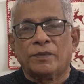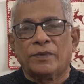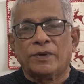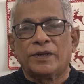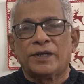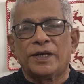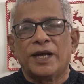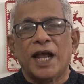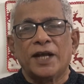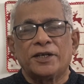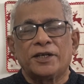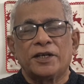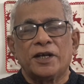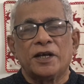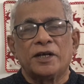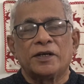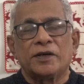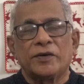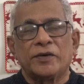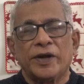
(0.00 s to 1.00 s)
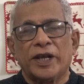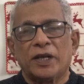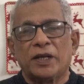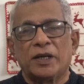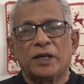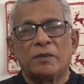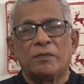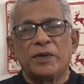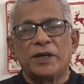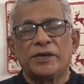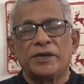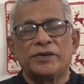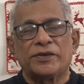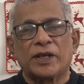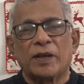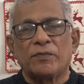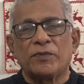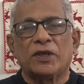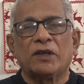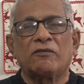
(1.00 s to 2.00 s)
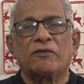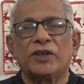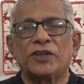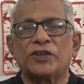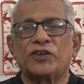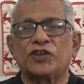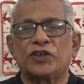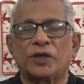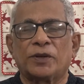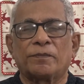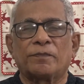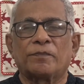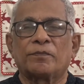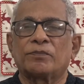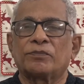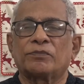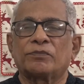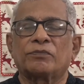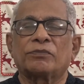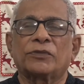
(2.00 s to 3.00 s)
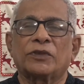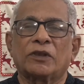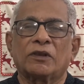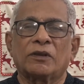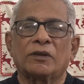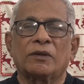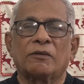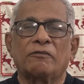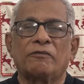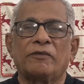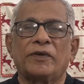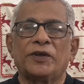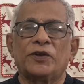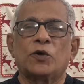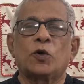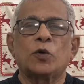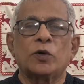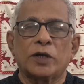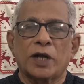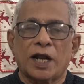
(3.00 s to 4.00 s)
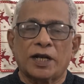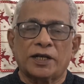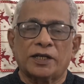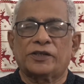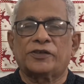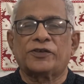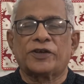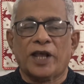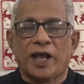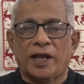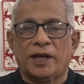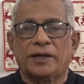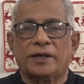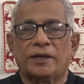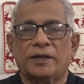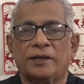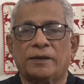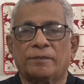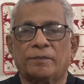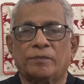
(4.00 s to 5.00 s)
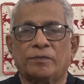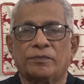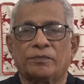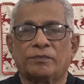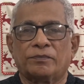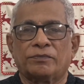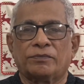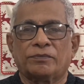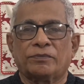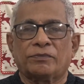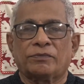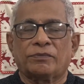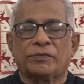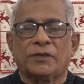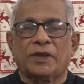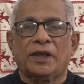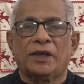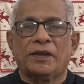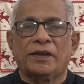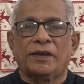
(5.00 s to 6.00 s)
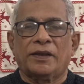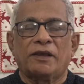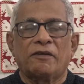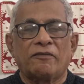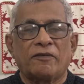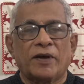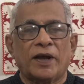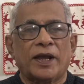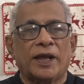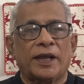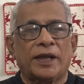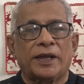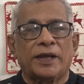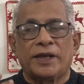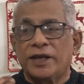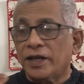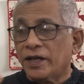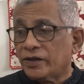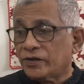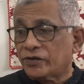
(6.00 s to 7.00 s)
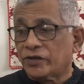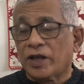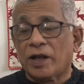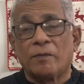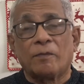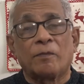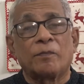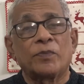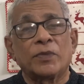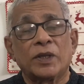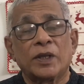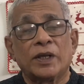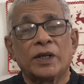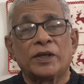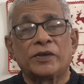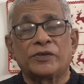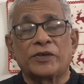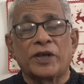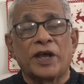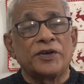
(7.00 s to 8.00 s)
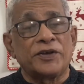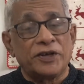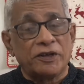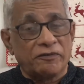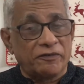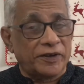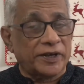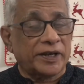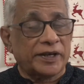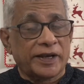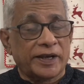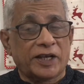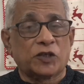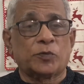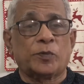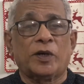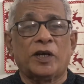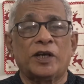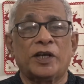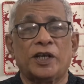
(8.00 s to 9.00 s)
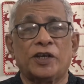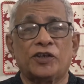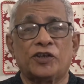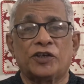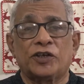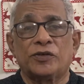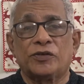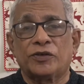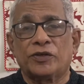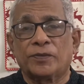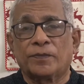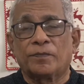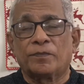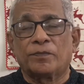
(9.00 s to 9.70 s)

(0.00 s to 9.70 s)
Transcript: Latin and Greek means something which we don't understand. If I hear some scientific explanations